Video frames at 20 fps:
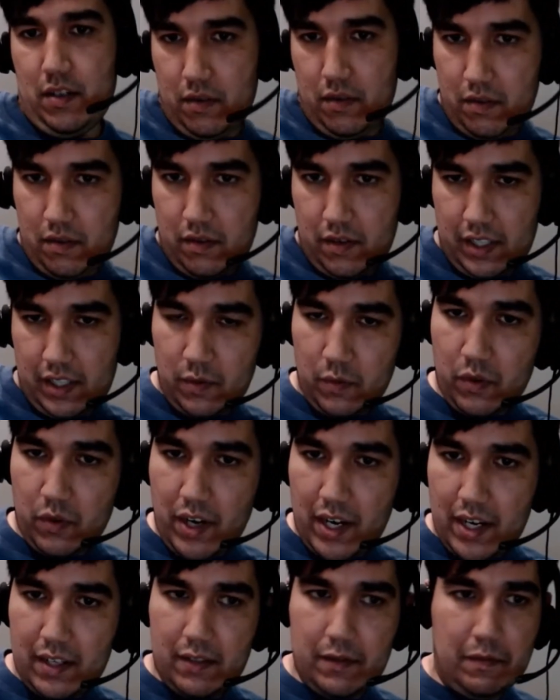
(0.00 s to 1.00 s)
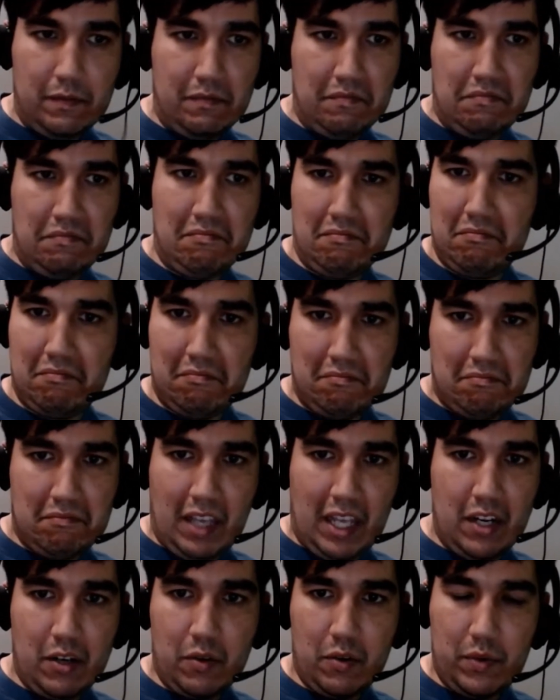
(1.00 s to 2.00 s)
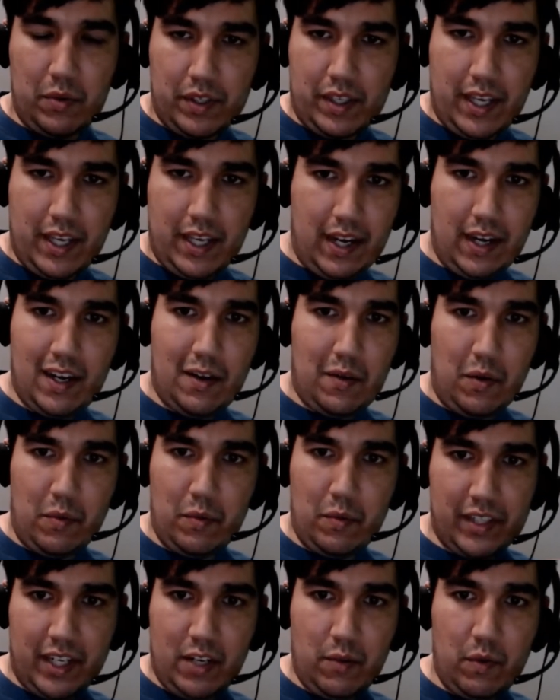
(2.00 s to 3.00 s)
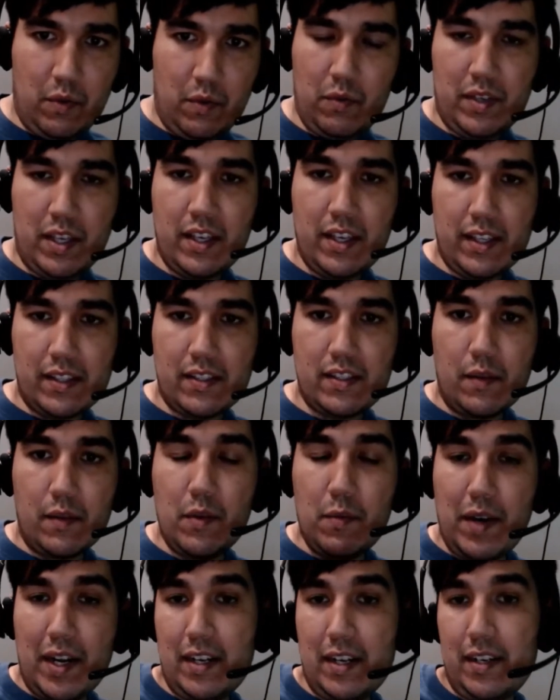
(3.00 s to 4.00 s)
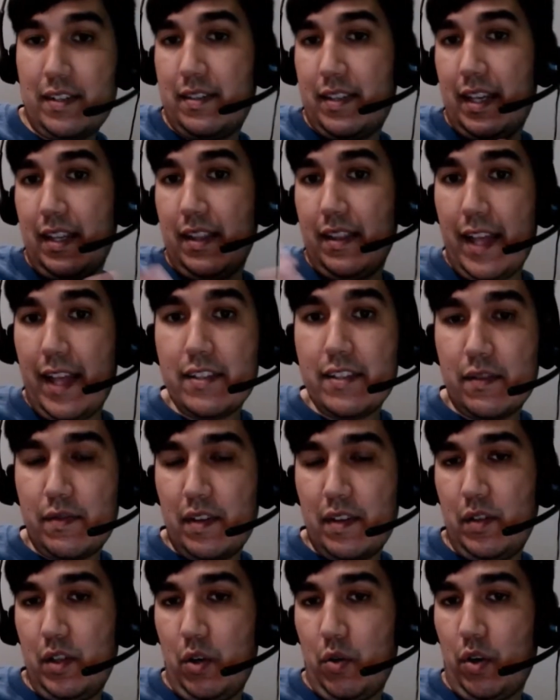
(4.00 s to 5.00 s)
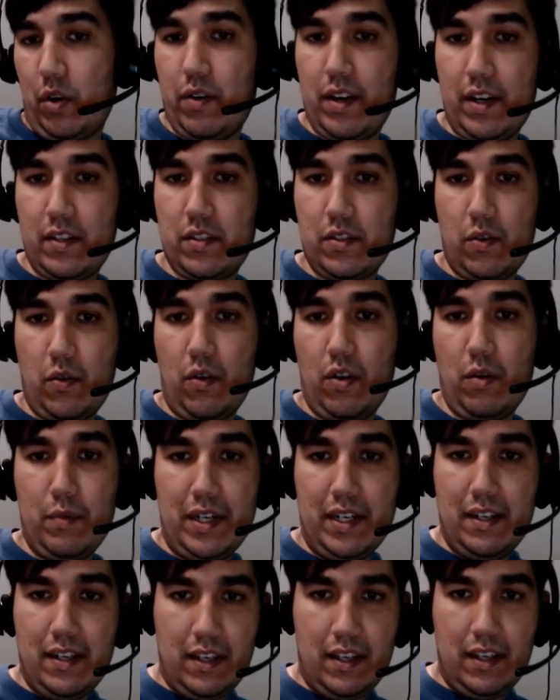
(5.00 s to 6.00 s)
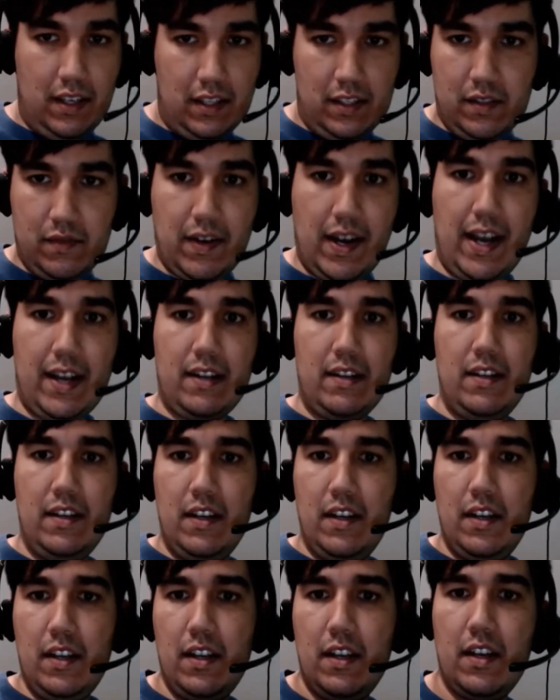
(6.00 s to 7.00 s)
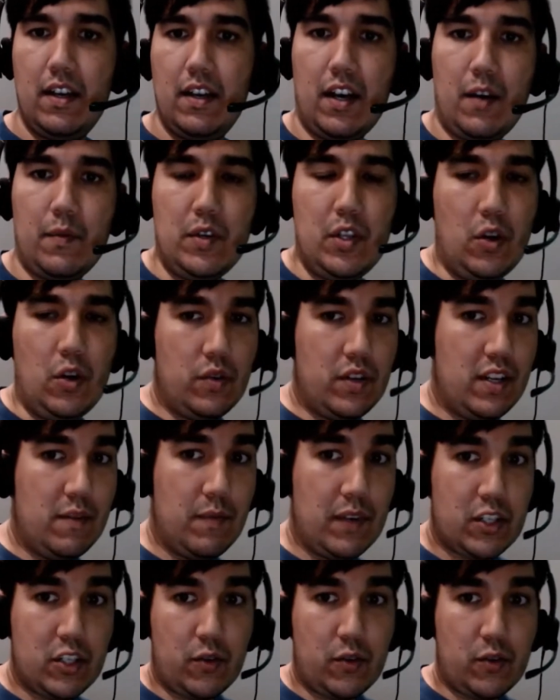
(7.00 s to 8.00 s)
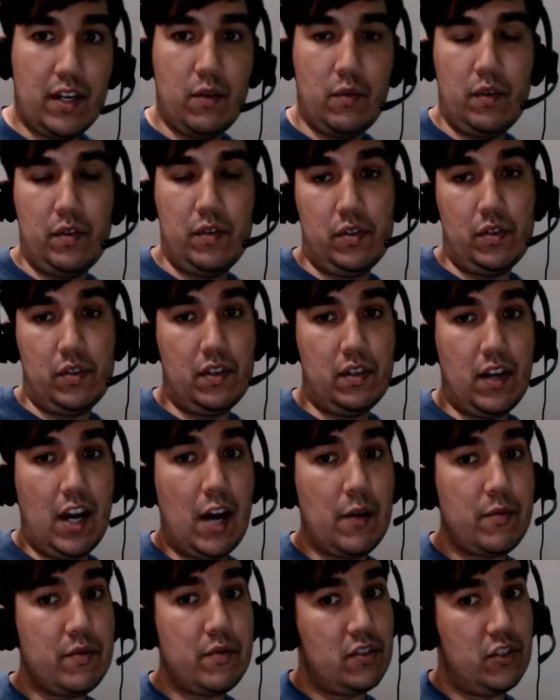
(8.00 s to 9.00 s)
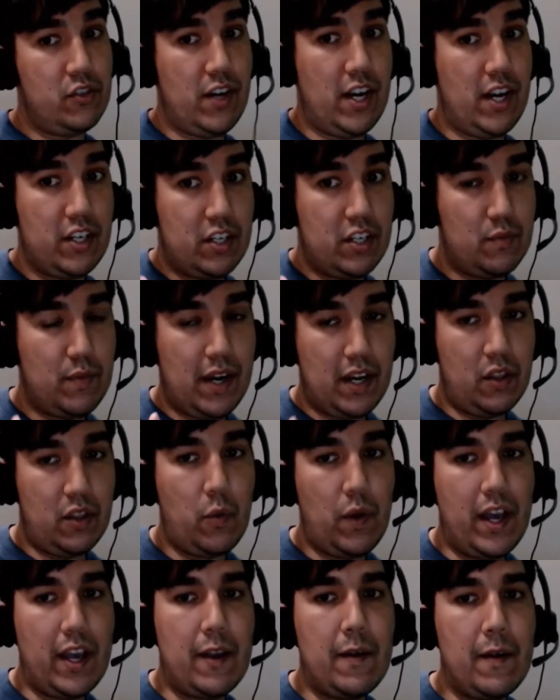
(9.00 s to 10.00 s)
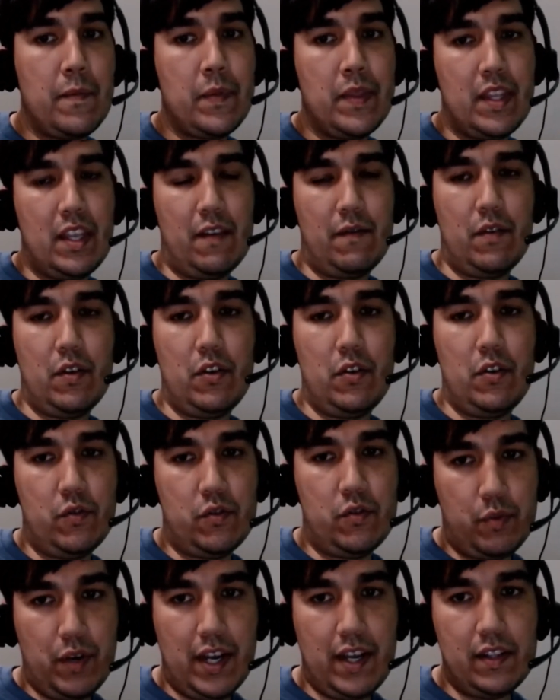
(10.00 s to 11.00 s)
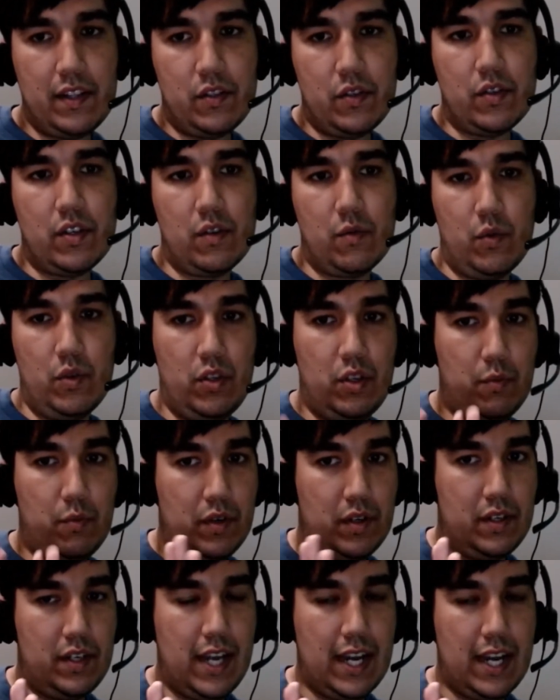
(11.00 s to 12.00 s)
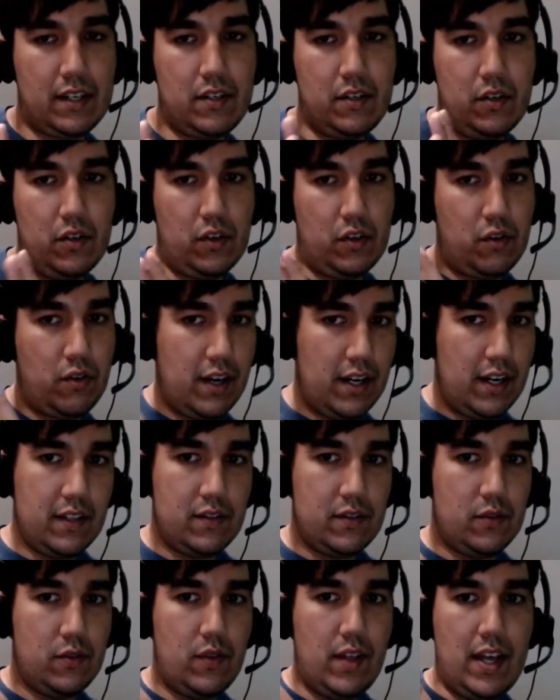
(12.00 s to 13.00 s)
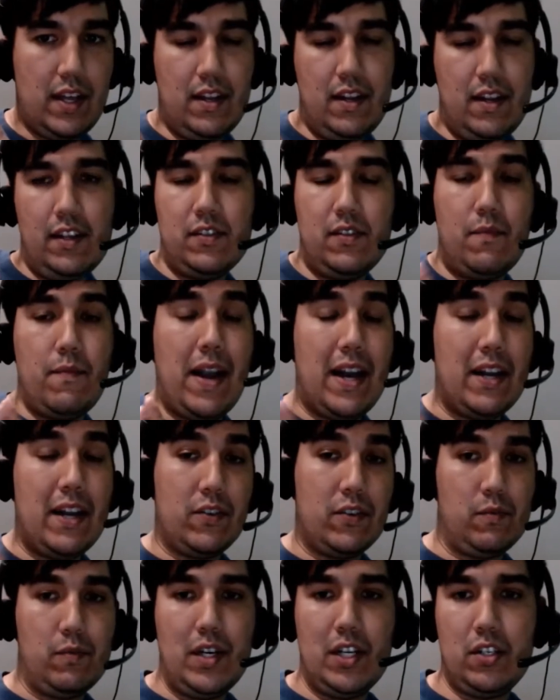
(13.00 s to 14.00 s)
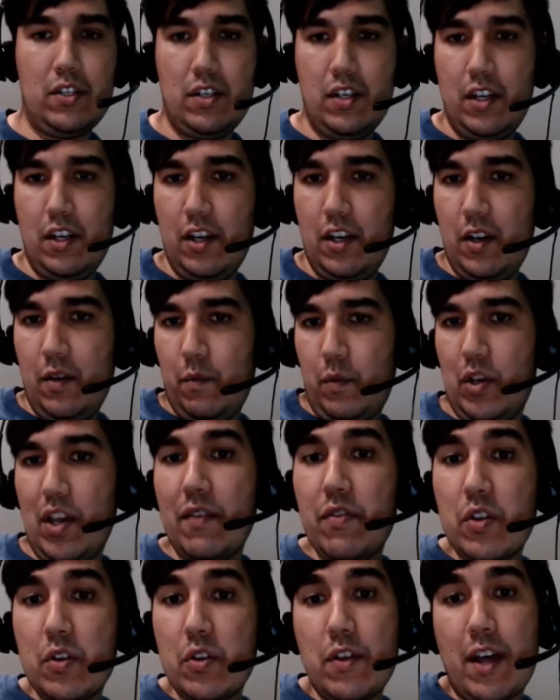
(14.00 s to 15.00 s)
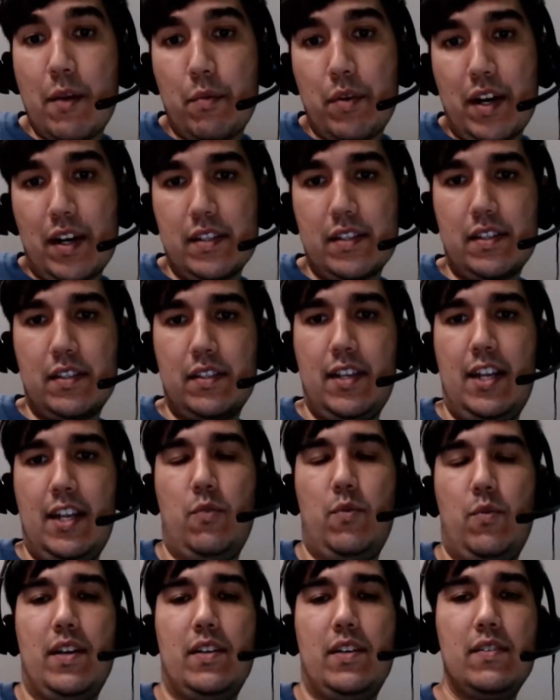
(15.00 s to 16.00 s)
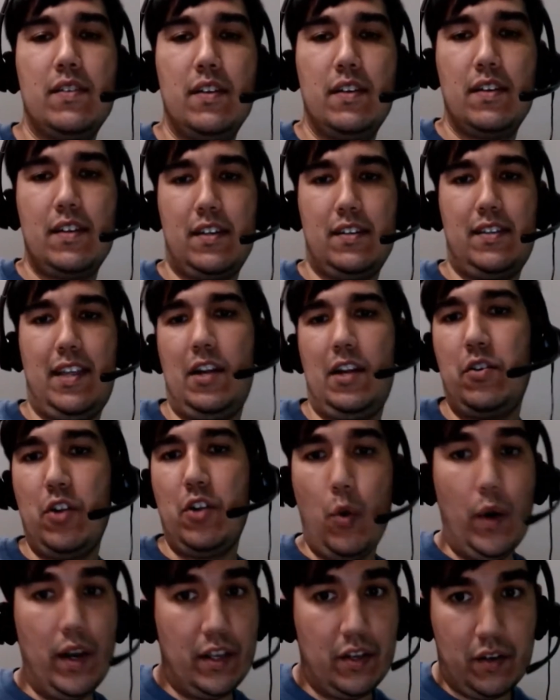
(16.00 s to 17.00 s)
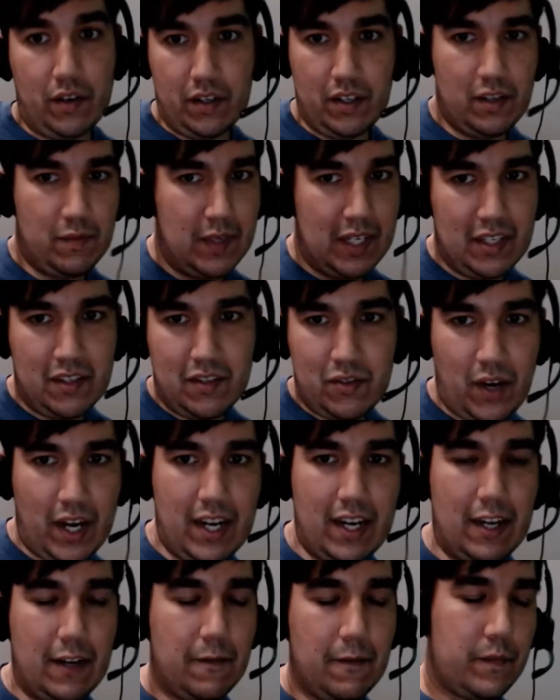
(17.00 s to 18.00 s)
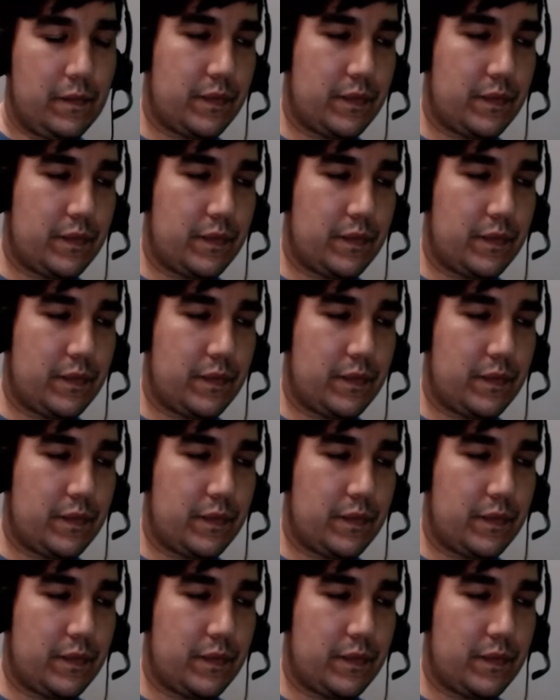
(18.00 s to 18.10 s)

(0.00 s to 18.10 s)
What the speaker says: get some credit. They don't really care. Almost anyone can get some. You might just get less if you have a lower credit score, but it's fine. You don't need much credit with certain option strategies, by the way. If you do spreads, you can really protect your credit so that it doesn't matter as much. But you have to do that process anyways, because they don't know what you're going to be trading.